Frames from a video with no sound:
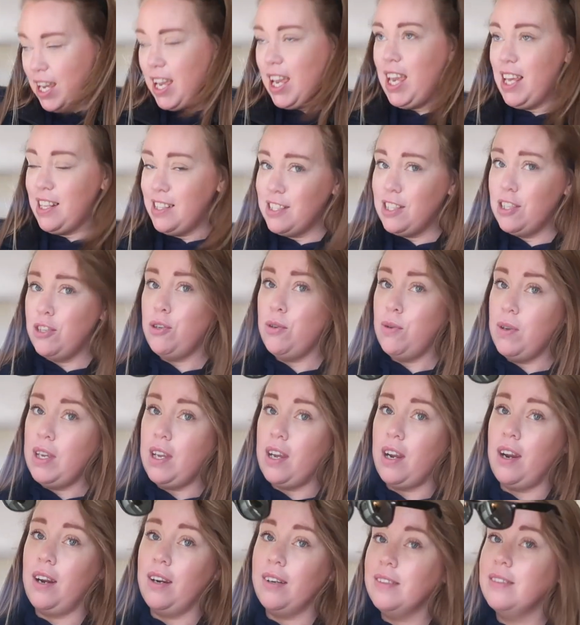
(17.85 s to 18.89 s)
it's the new
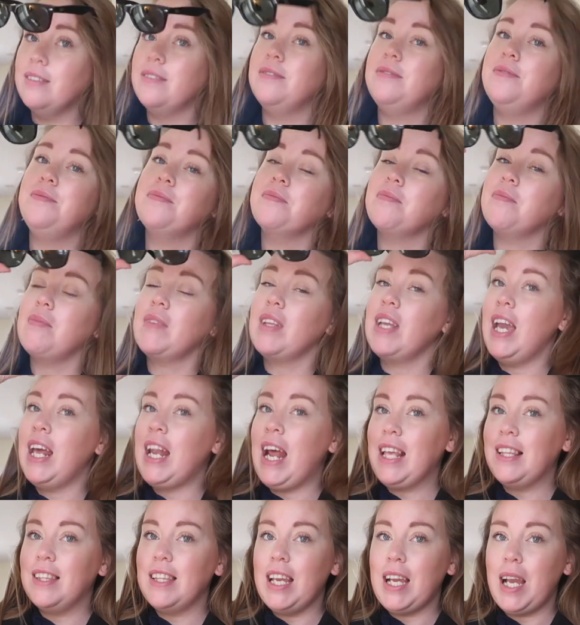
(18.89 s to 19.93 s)
year, and
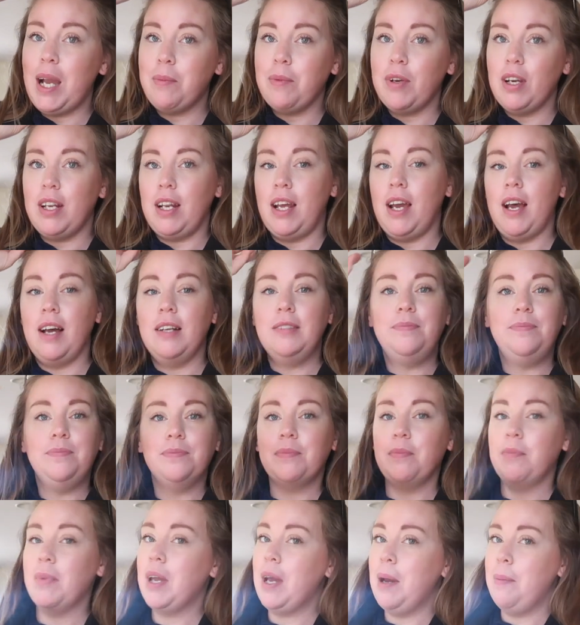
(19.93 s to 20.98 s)
I think I'm gonna
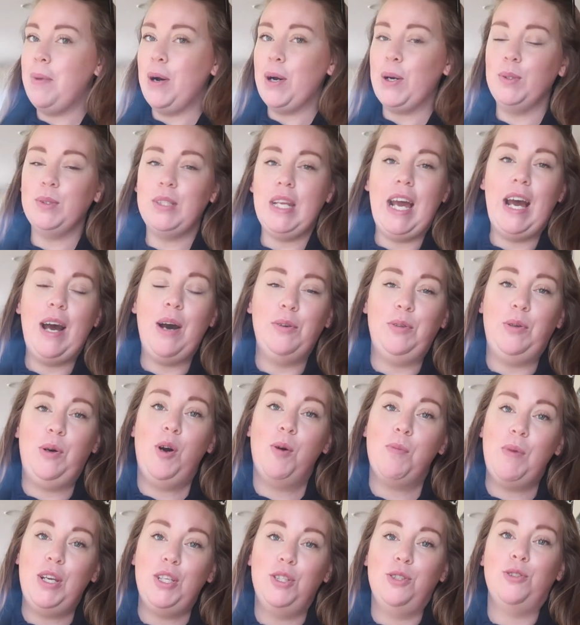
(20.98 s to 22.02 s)
buckle down
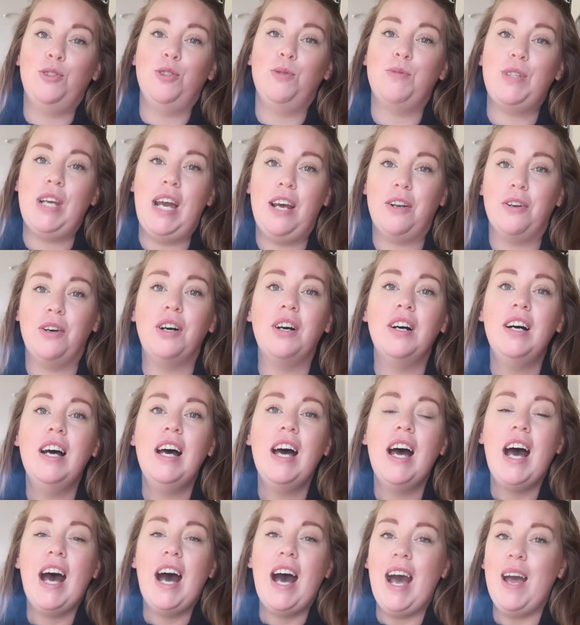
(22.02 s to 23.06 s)
on my YouTube channel.
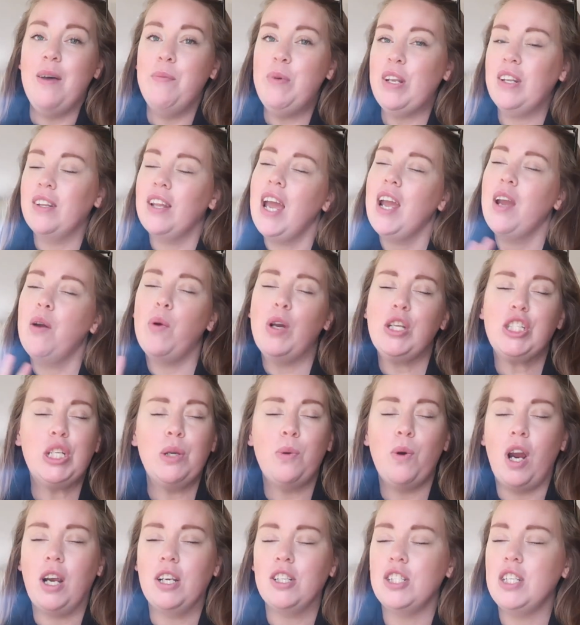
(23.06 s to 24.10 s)
I've been like
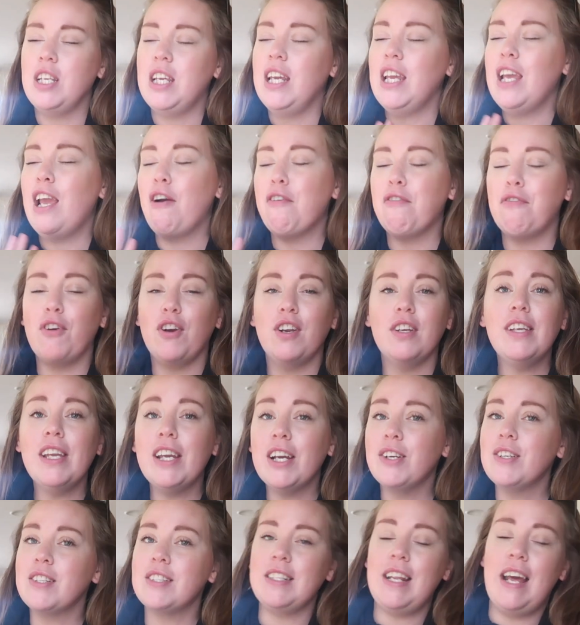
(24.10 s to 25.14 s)
wishy-washy for
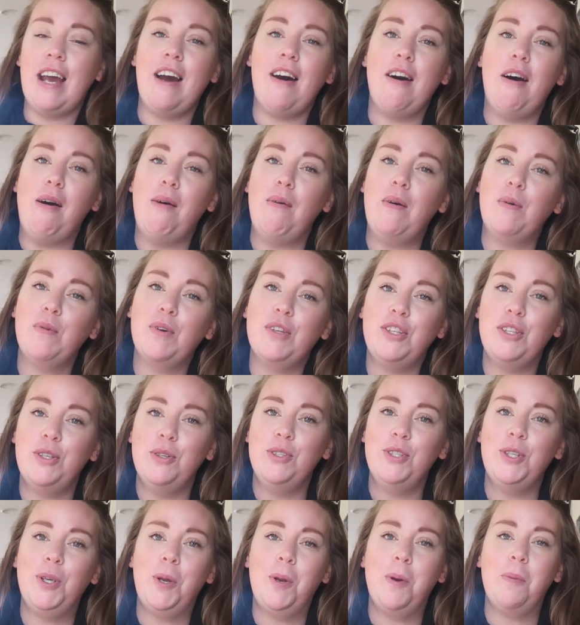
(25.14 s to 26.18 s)
years now with
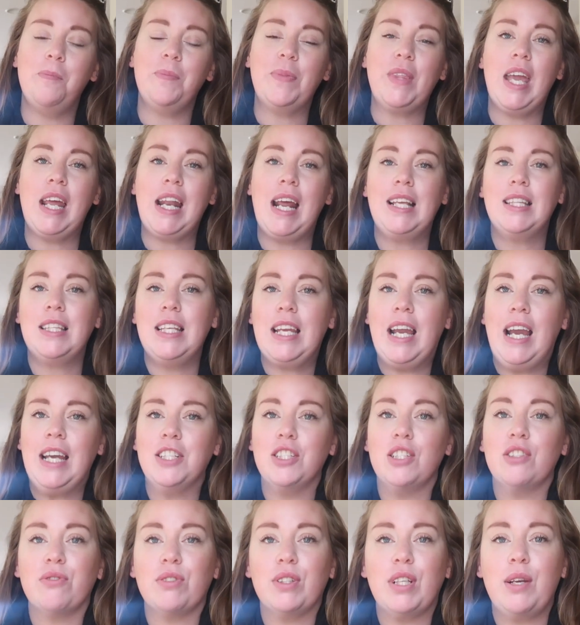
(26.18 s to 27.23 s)
YouTube, and I think I
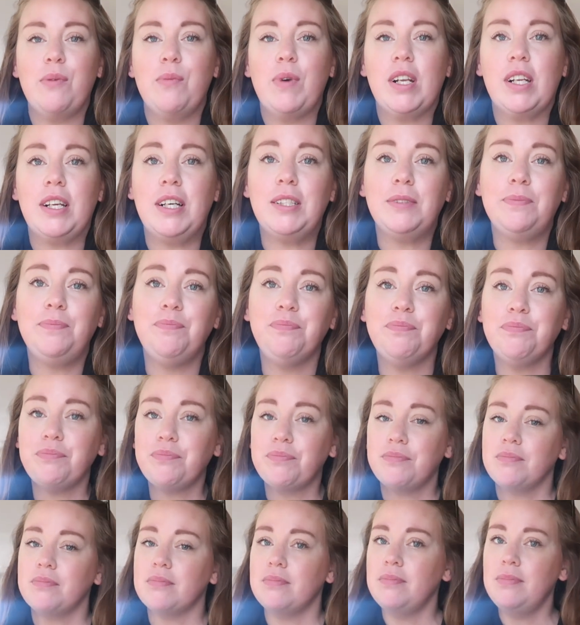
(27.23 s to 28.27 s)
just really wanna
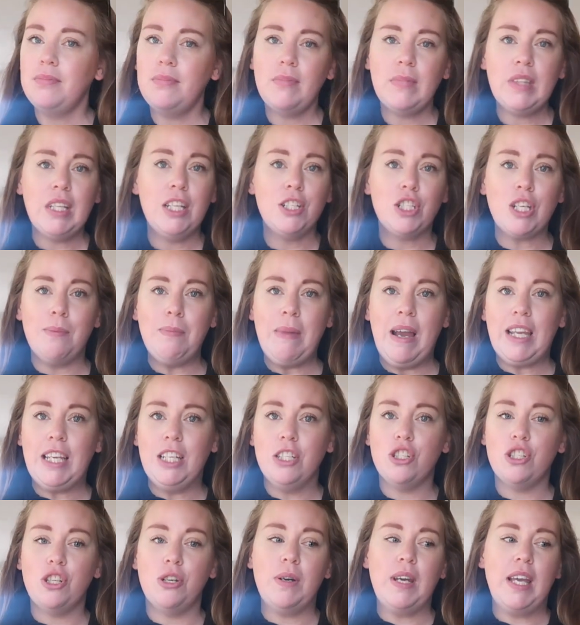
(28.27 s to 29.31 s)
jump back
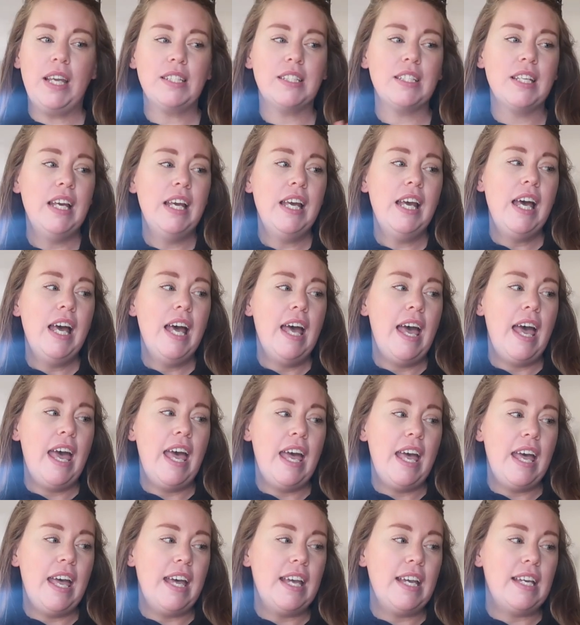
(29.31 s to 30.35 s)
into it
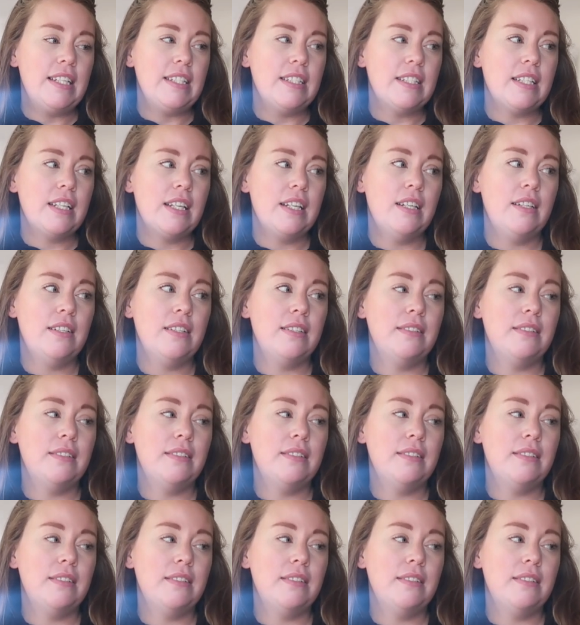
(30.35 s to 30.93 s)
and